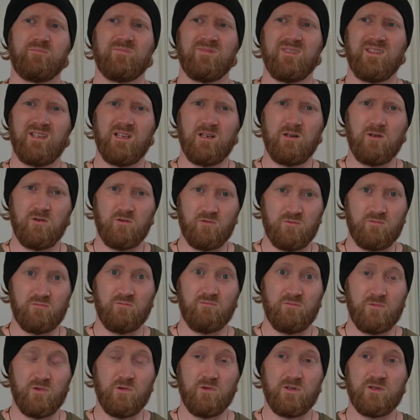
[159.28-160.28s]
the Old
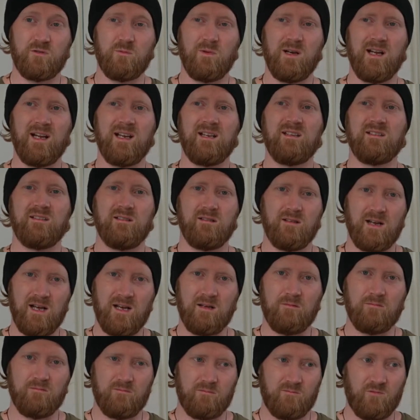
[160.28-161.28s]
Norse ways and
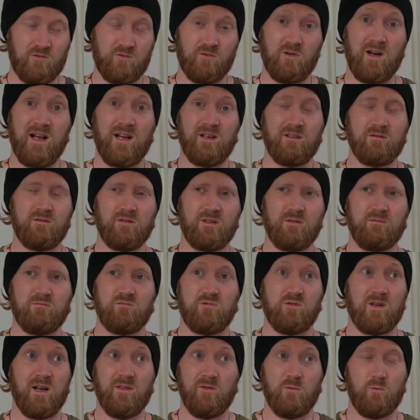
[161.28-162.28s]
throughout
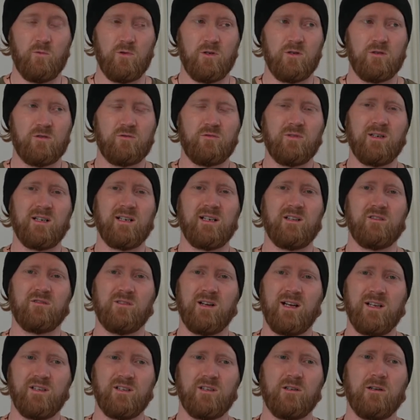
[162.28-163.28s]
the world, really, and
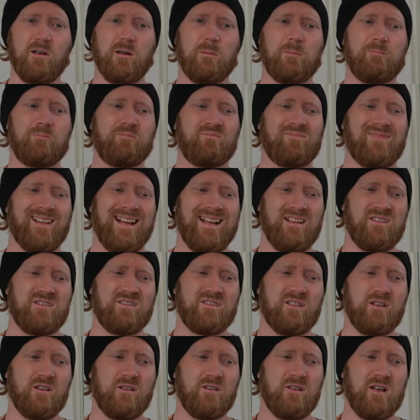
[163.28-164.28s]
throughout Europe. And
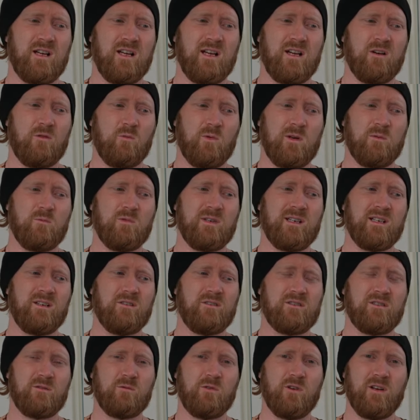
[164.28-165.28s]
so when we
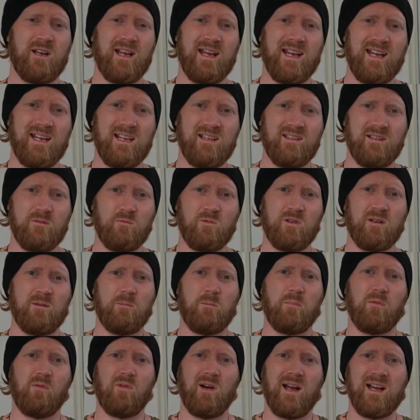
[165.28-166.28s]
use the word heathen, we're
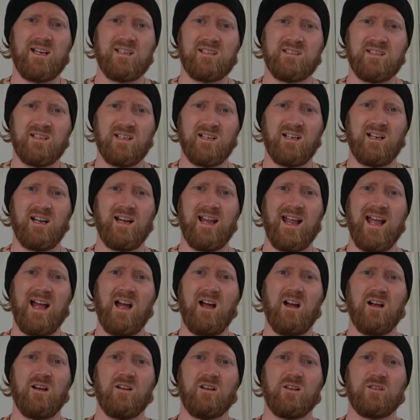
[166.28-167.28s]
embracing
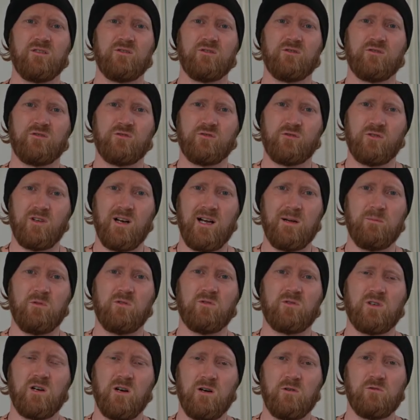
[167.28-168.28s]
our
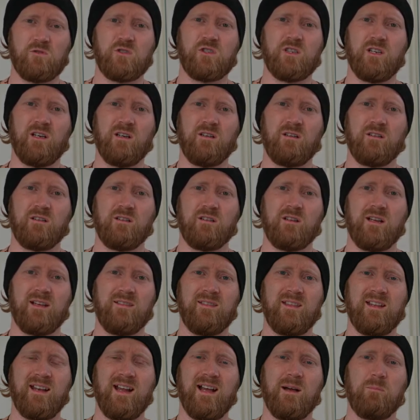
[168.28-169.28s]
tribal culture,
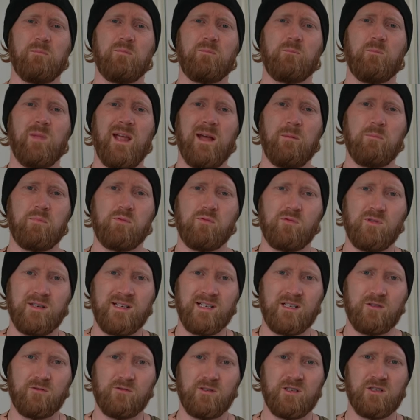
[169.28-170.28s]
that our
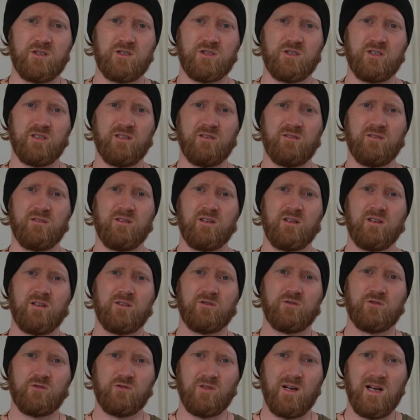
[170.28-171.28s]
pre-Christian
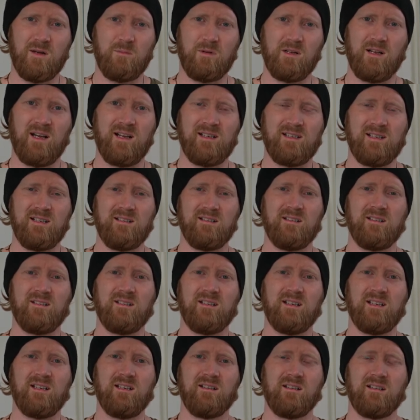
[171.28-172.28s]
tribal
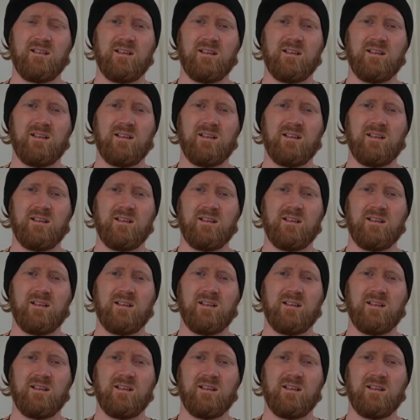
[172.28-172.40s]
identity,